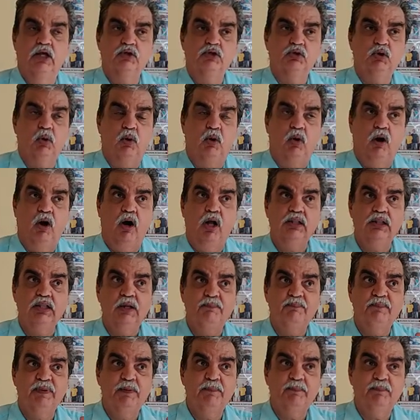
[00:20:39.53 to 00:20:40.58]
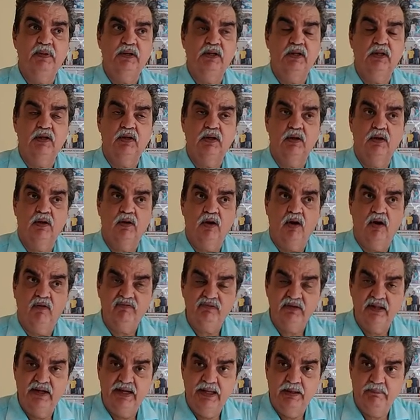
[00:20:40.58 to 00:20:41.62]
So all the people
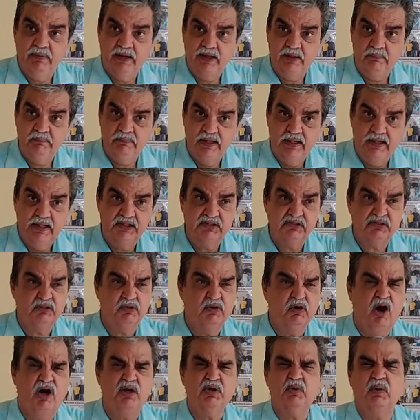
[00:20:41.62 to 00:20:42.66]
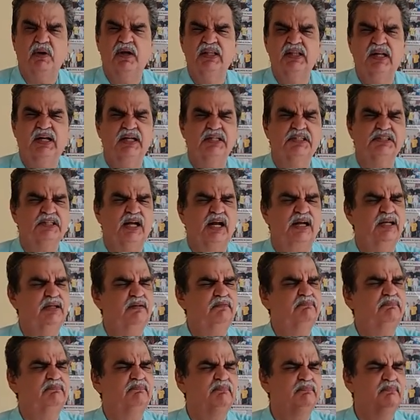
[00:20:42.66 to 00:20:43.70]
of the neighboring buildings got together and
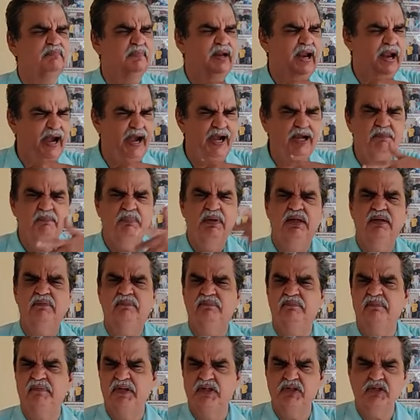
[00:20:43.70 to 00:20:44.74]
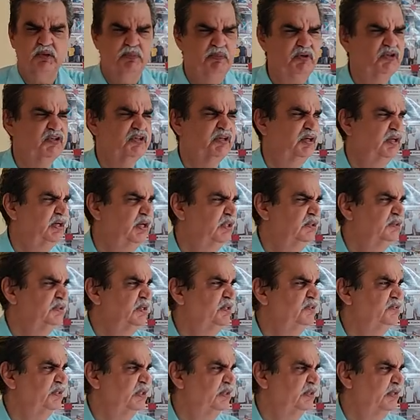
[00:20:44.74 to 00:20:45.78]
started handbill distribution and
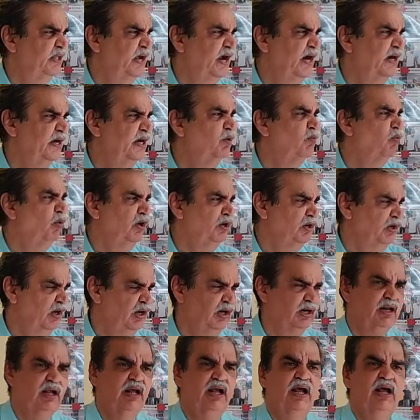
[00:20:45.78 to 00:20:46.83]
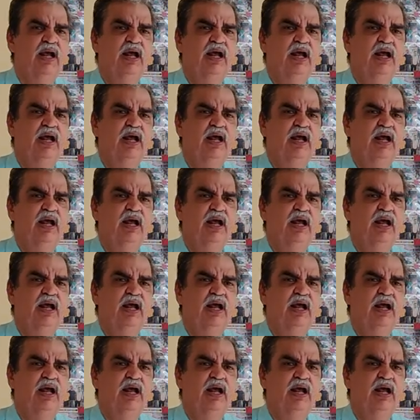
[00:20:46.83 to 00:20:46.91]
this and that and whatnot.